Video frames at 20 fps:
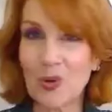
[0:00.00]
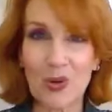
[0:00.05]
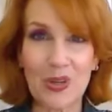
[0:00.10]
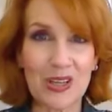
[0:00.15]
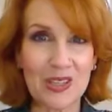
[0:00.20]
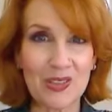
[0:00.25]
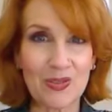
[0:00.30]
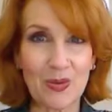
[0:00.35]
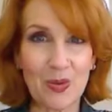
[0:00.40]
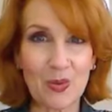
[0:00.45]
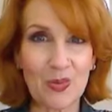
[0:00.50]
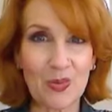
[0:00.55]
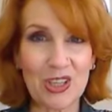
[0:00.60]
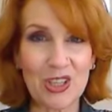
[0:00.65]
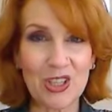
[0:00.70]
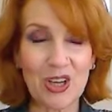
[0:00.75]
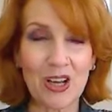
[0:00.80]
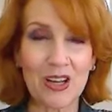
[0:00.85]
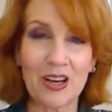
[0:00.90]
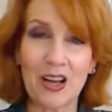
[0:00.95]
Greetings from the
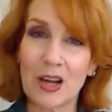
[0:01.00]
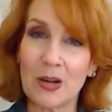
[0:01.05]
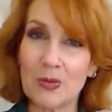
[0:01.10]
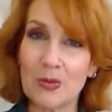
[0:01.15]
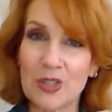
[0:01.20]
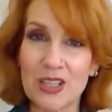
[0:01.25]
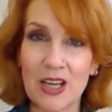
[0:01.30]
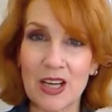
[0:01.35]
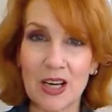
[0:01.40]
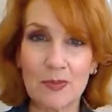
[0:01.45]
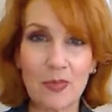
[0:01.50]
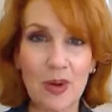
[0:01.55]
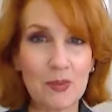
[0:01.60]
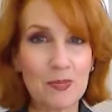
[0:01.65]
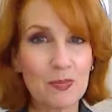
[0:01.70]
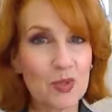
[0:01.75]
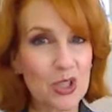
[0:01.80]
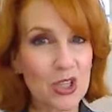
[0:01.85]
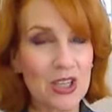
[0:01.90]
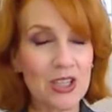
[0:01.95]
Beach Hut. I was tagged by
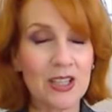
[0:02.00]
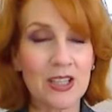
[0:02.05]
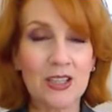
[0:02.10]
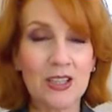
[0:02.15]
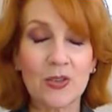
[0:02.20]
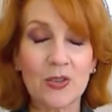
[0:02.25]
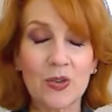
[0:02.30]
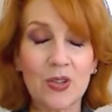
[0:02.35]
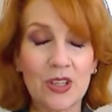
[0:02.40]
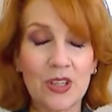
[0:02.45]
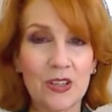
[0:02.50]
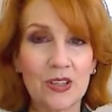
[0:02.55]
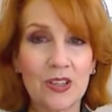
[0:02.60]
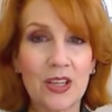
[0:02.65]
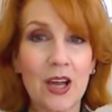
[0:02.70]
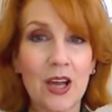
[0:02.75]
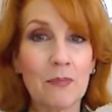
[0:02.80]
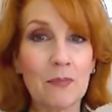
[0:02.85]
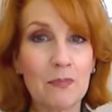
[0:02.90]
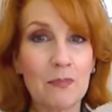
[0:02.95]
Brigitte and
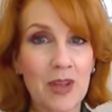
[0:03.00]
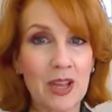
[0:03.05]
Cornelia,